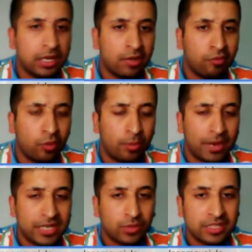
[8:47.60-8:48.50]
4
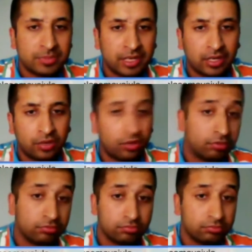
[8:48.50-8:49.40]
pace, 1 spinner,
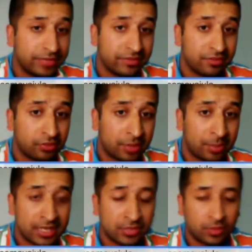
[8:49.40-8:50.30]
or even 3
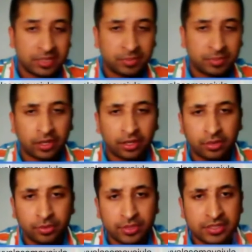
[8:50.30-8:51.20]
pace, 1 spinner.
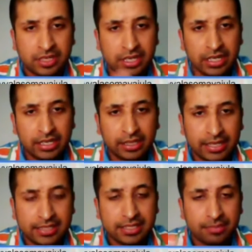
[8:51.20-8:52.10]

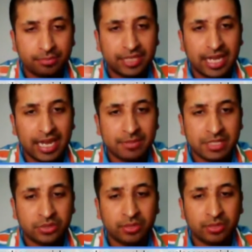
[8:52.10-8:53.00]
These are the games
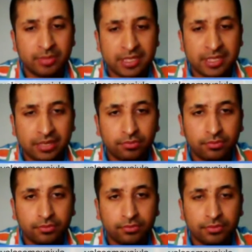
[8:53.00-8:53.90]
and tournaments that
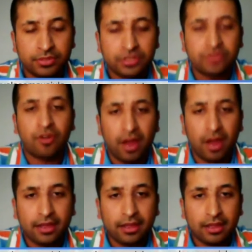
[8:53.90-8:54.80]
we should
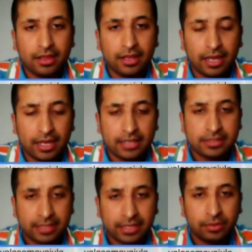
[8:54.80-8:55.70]
try
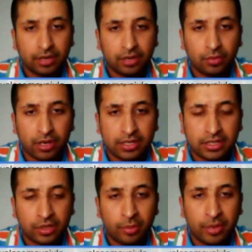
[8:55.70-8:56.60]
and see, what
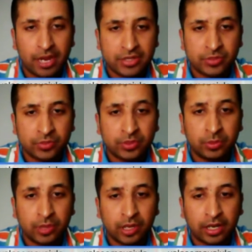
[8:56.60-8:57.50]
the combinations will
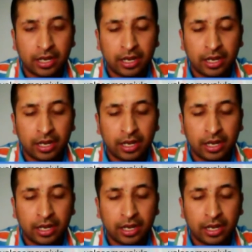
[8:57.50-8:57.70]
work.